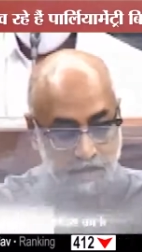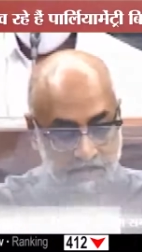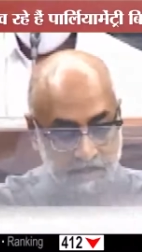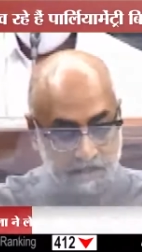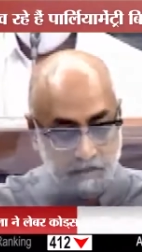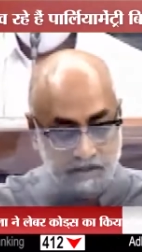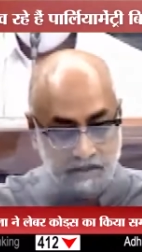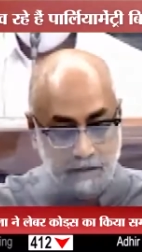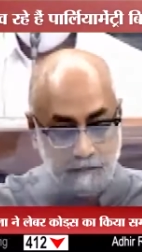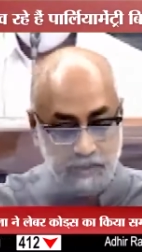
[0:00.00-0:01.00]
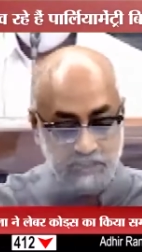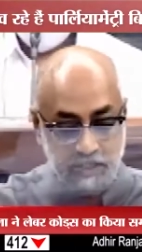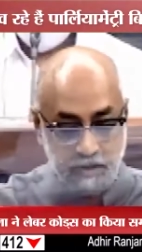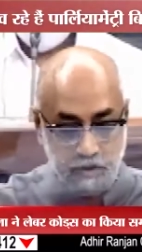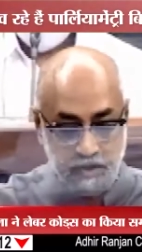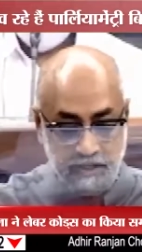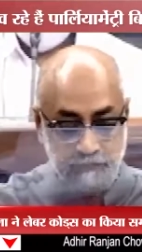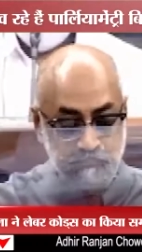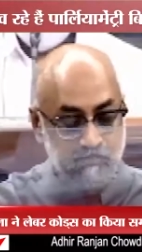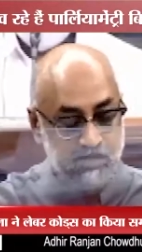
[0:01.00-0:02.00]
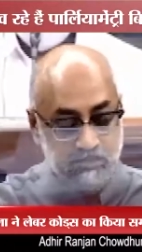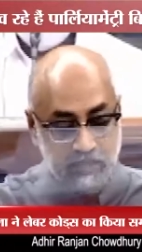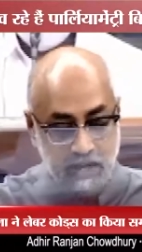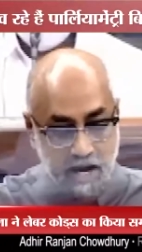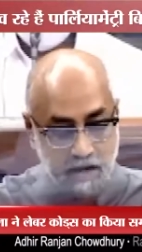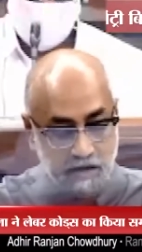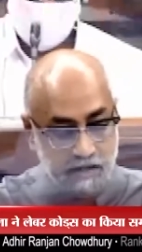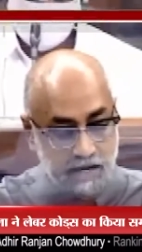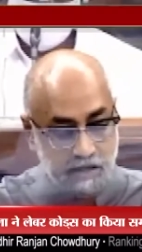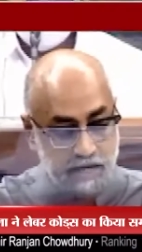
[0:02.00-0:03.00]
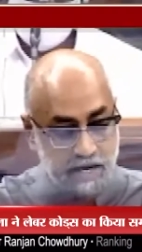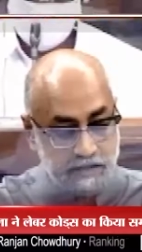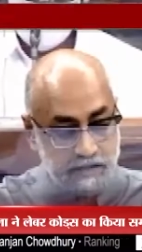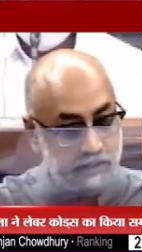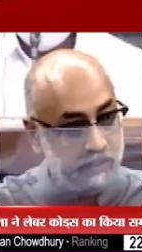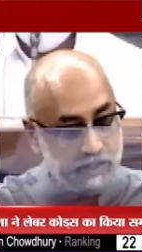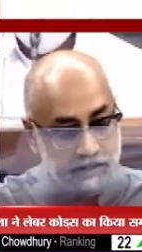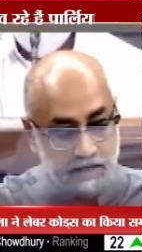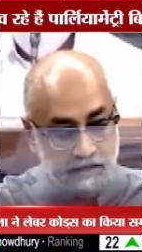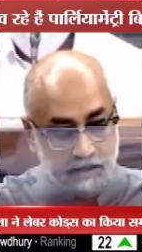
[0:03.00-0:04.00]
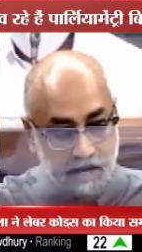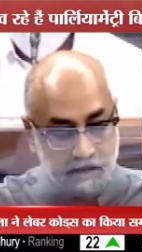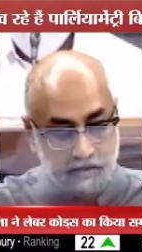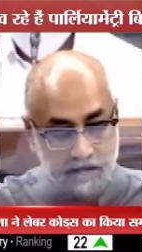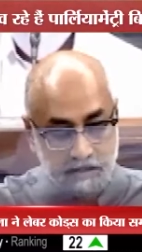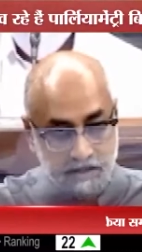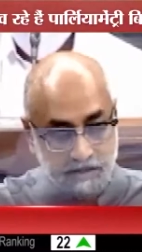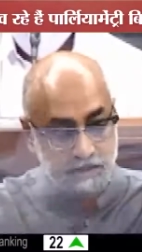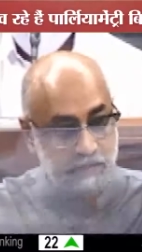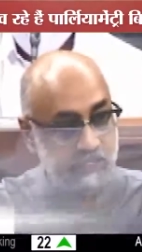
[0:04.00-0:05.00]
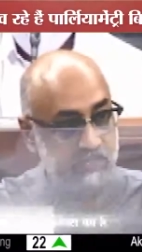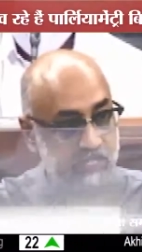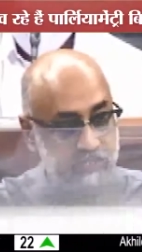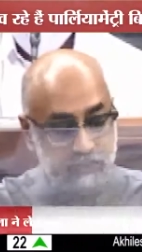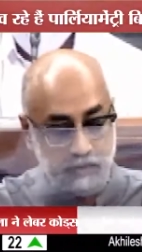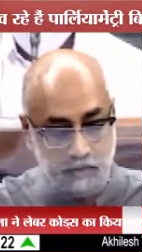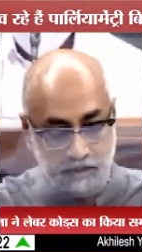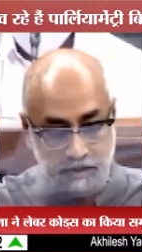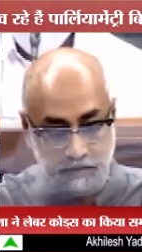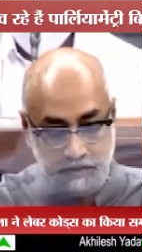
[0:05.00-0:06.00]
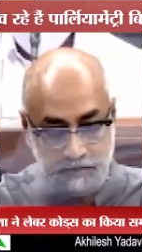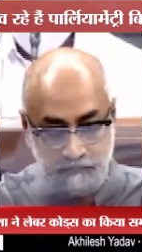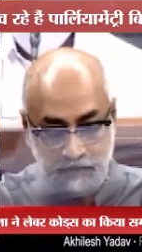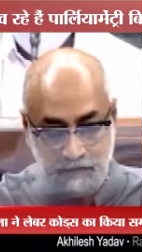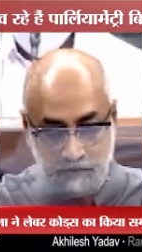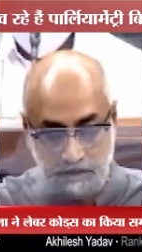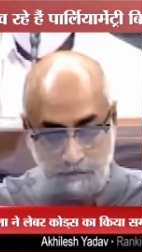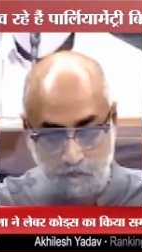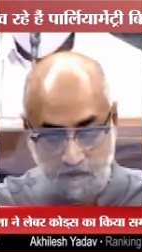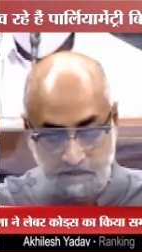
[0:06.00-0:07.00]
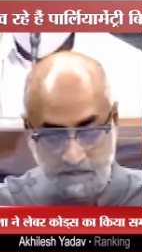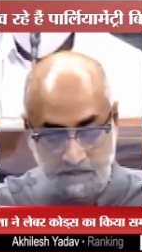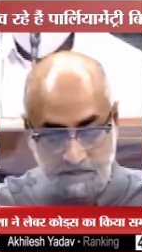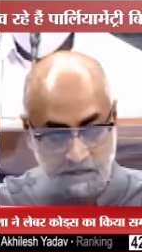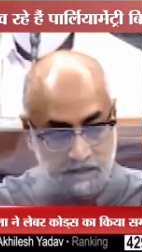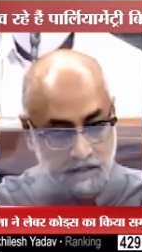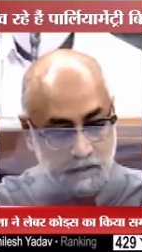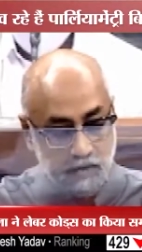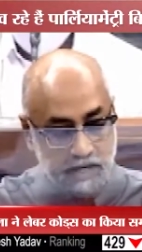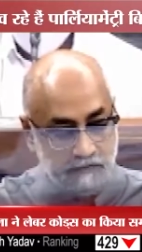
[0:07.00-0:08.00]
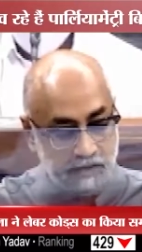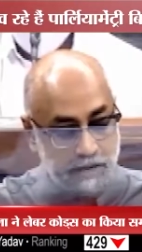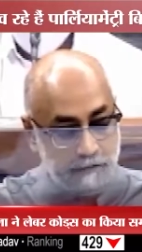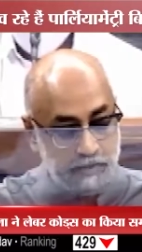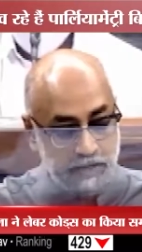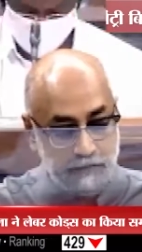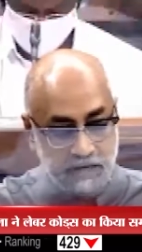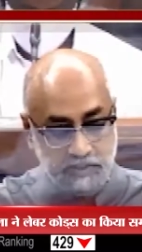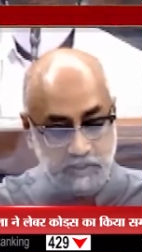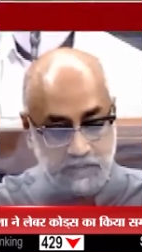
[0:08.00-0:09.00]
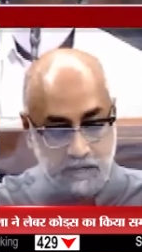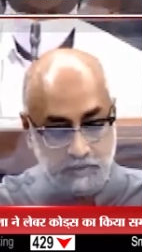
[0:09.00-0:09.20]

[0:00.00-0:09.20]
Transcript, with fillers: Presently, what the companies are doing, they hire a contractor and the contractor in turn engages the workers. But the point is, whatever company pays to